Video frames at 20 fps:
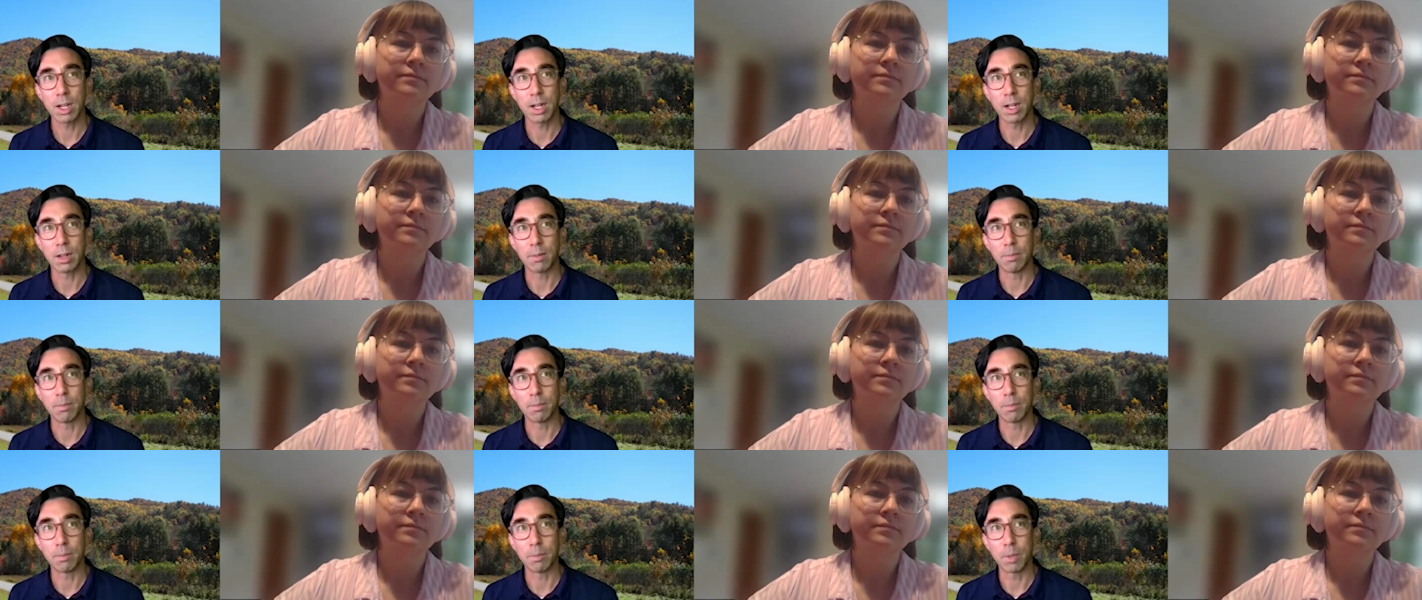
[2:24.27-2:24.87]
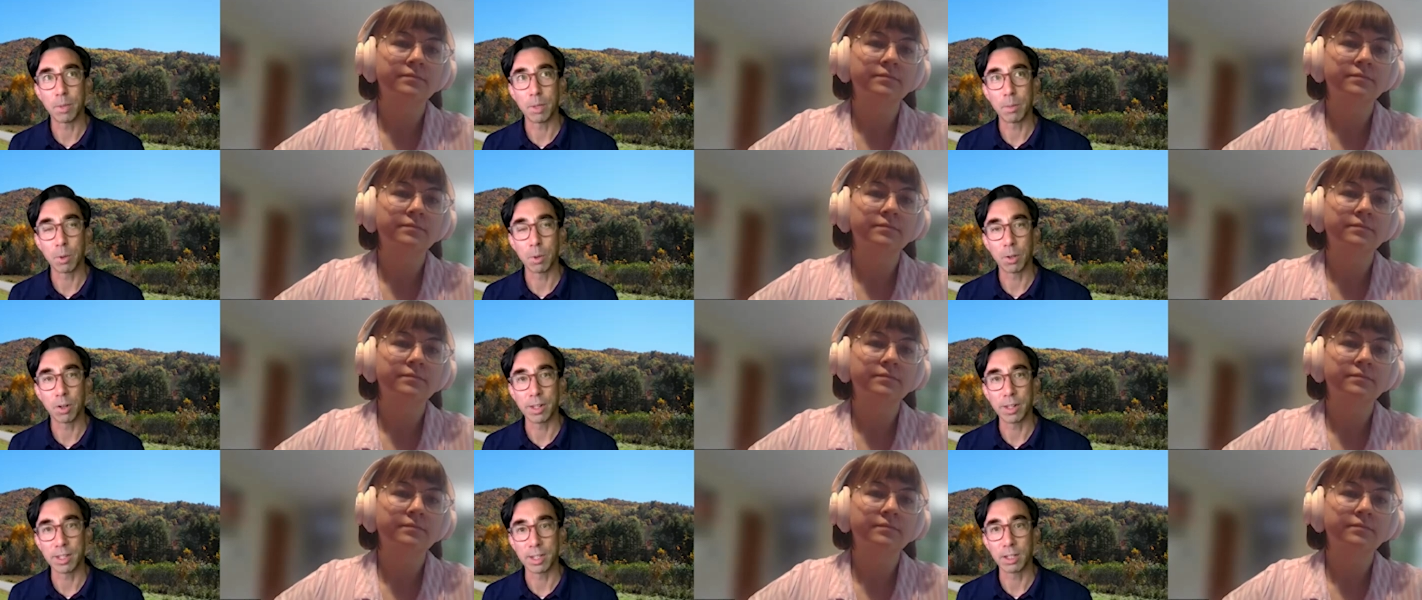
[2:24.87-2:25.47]
Speaker 1: um,
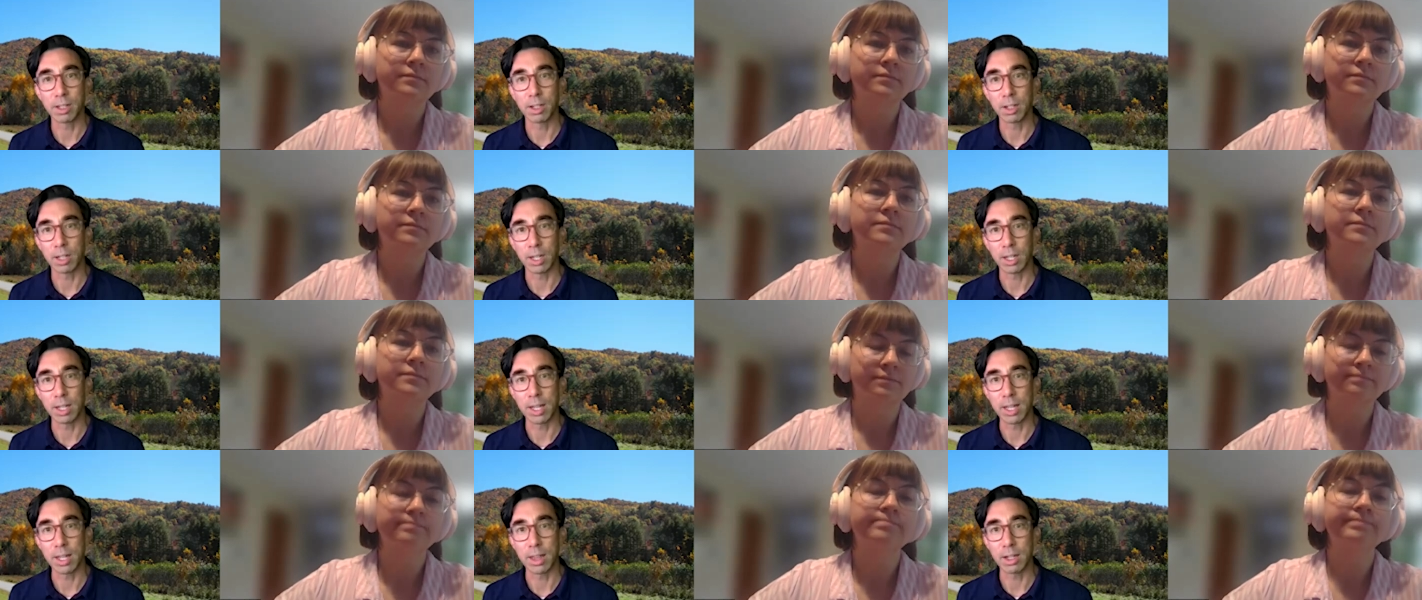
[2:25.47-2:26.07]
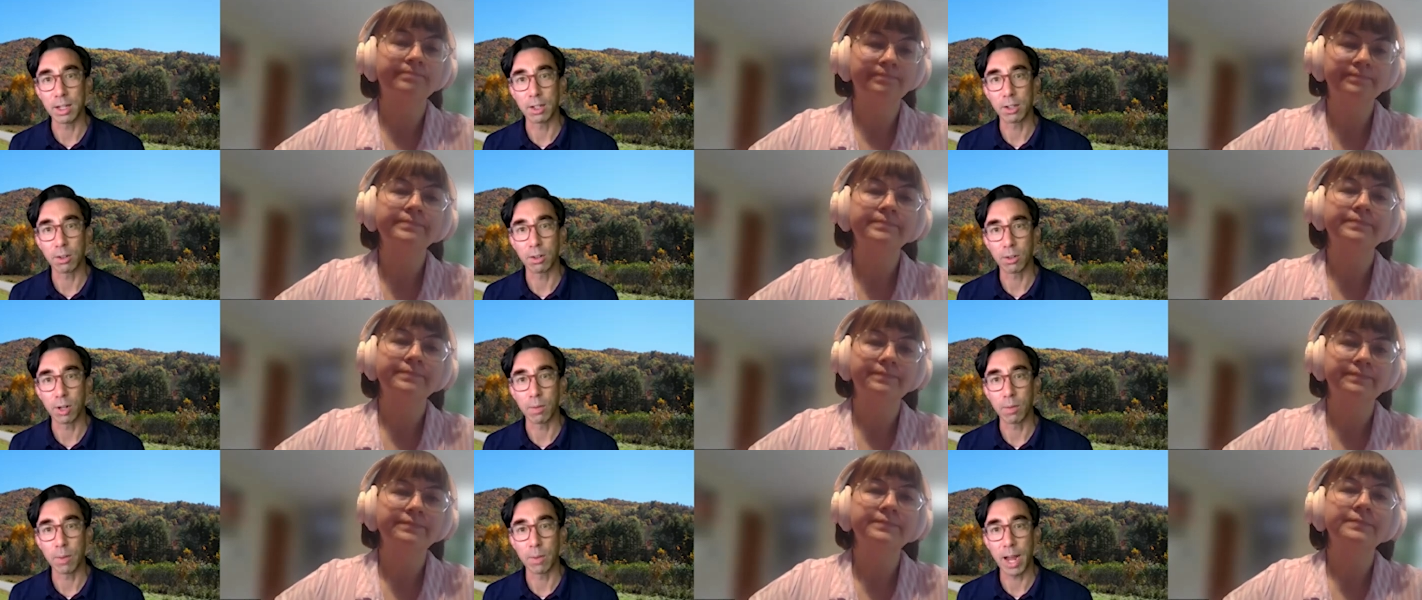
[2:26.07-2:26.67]
progressing along in, in their
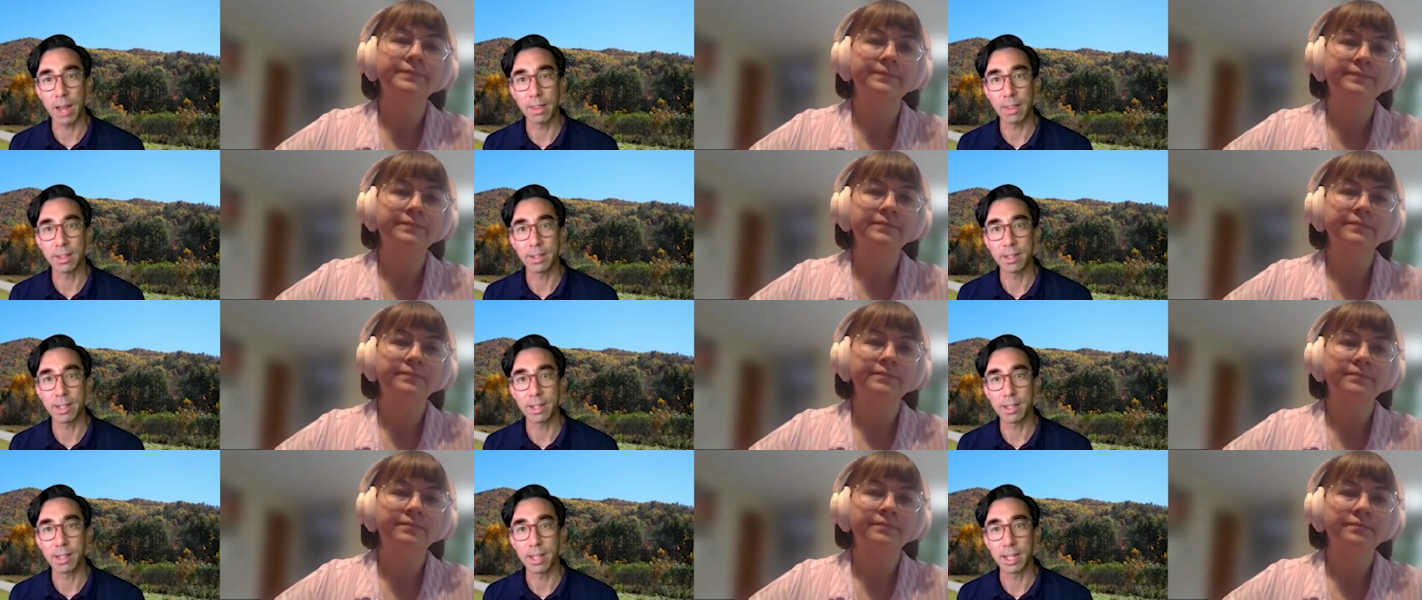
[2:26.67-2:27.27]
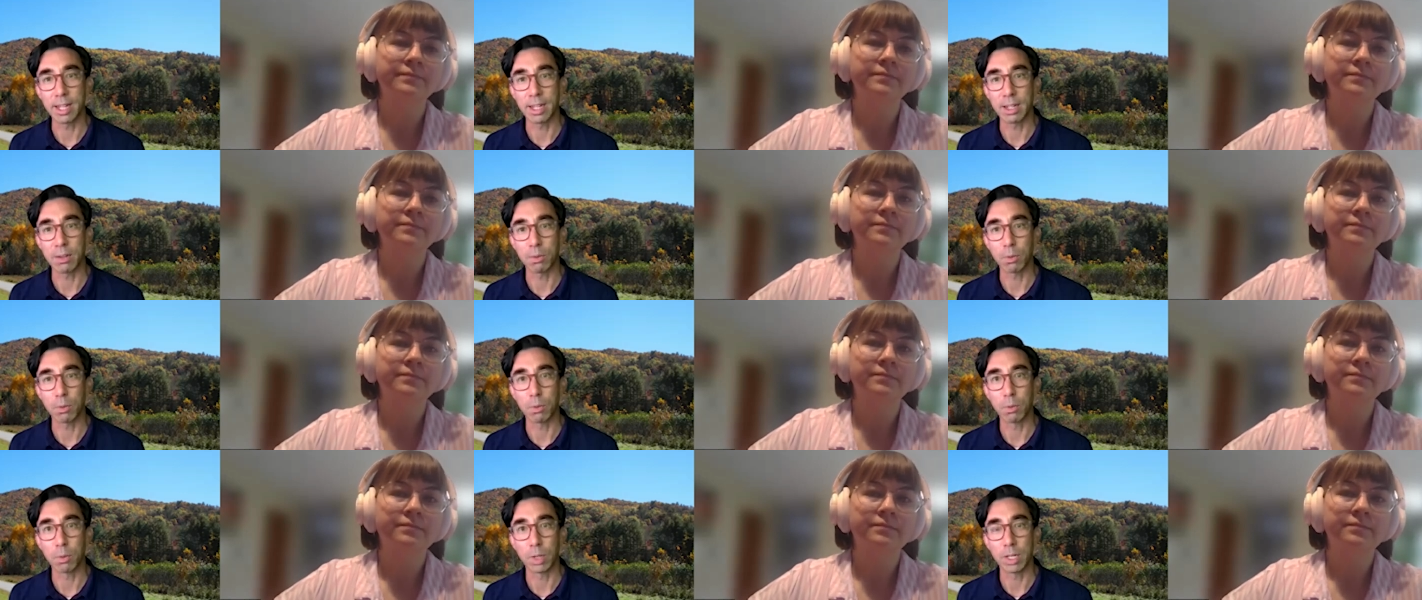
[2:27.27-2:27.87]
career path as, as
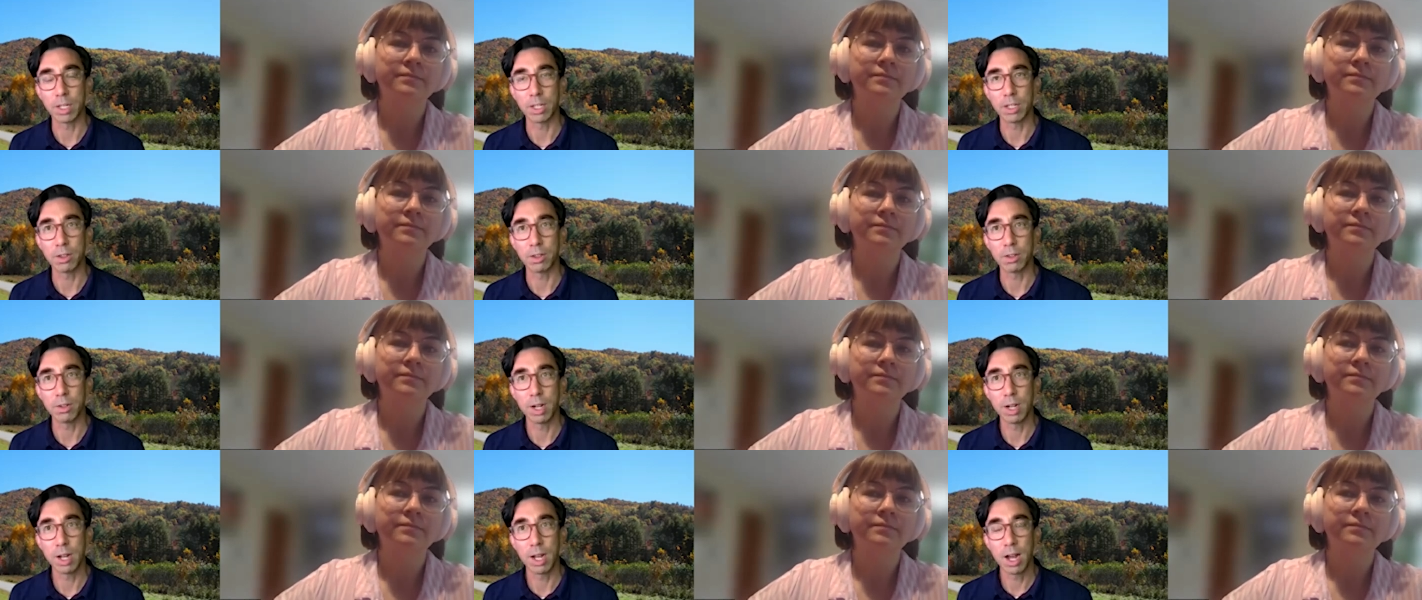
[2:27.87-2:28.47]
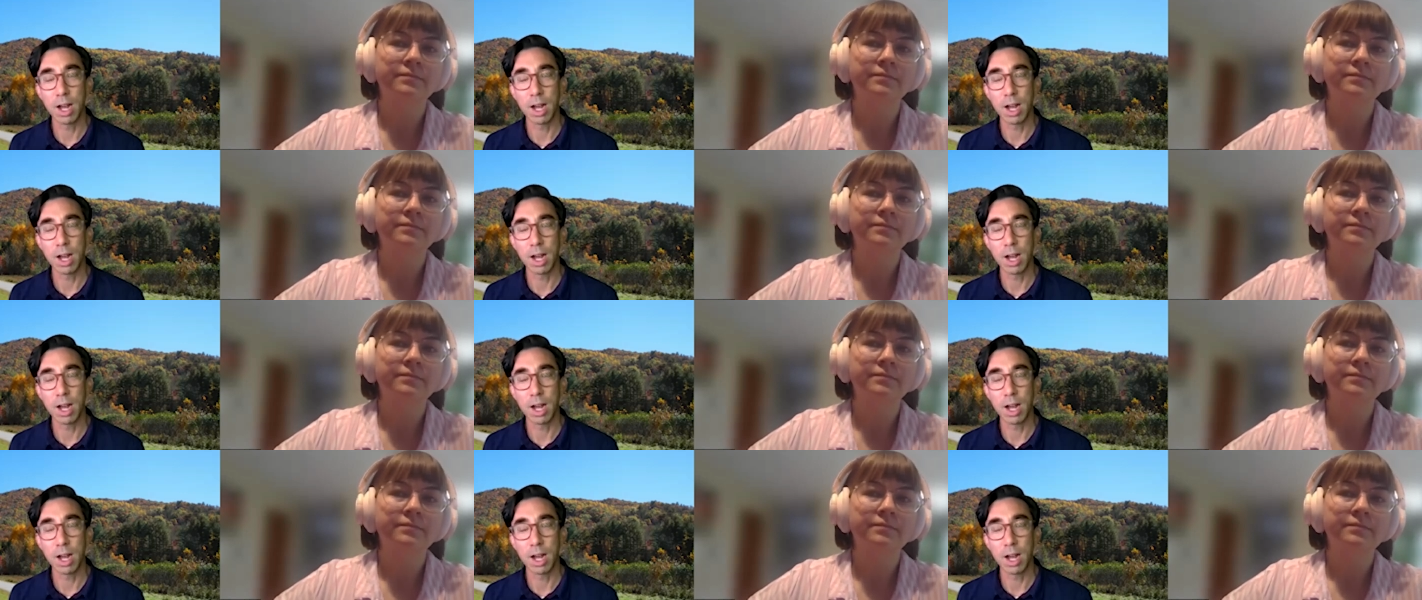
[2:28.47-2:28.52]
they want to.